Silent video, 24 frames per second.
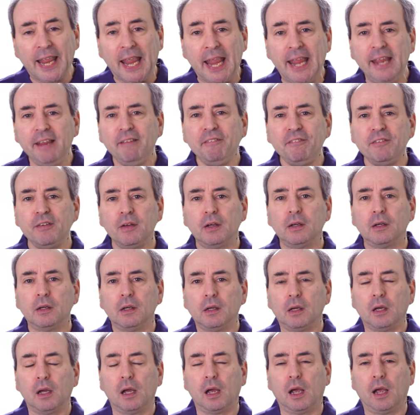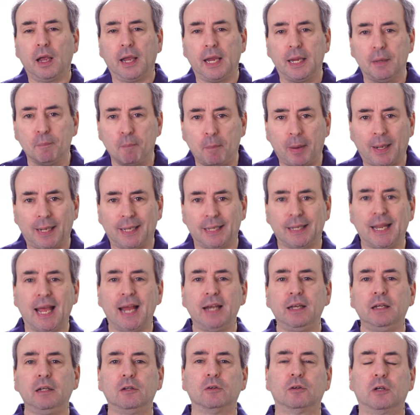If in
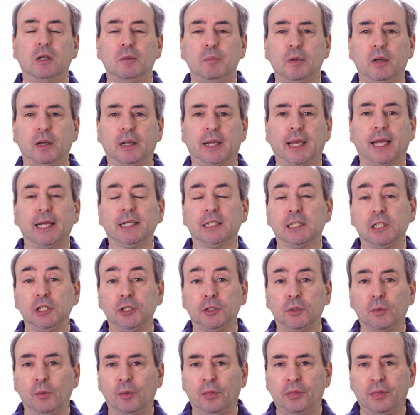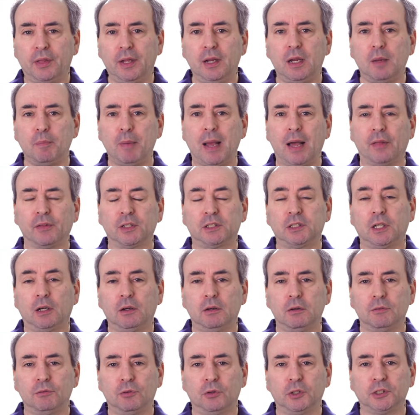planning your communication you think about the
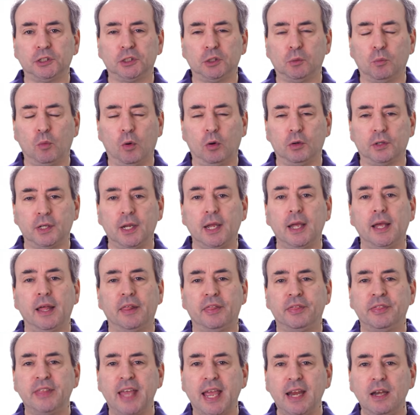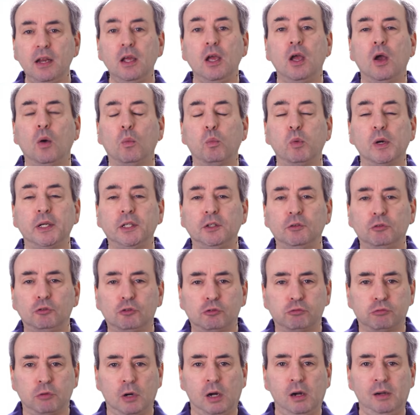tone of voice you want, then when you've
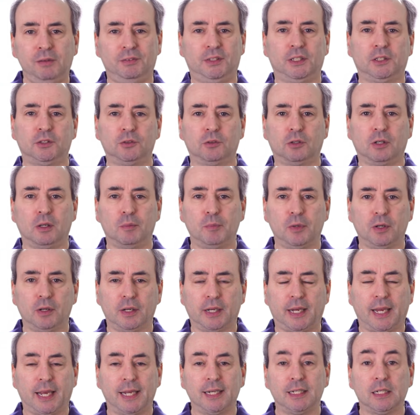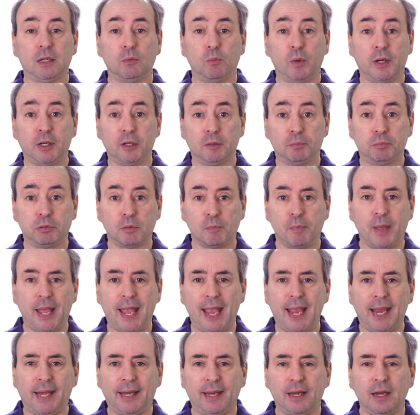drafted your communication, when you've
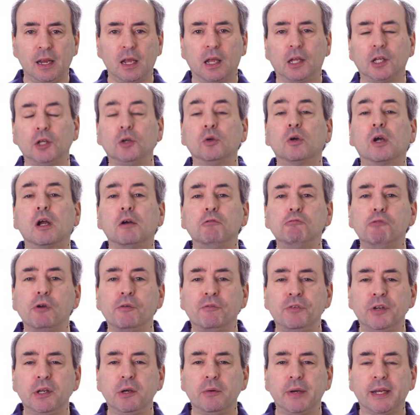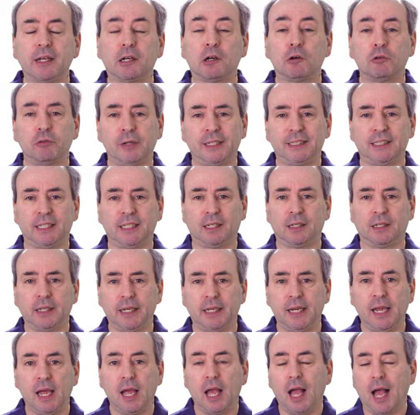prepared it, you can review it
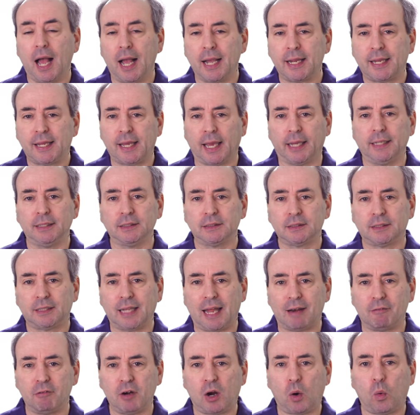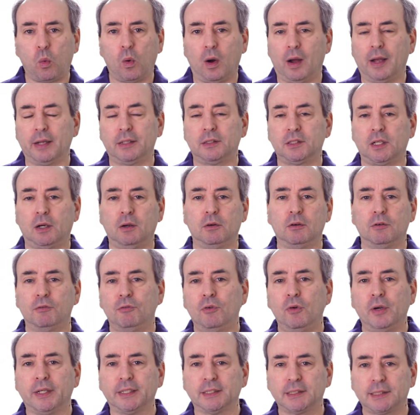critically against that required tone of
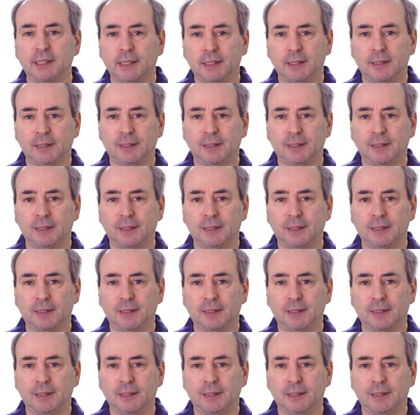voice.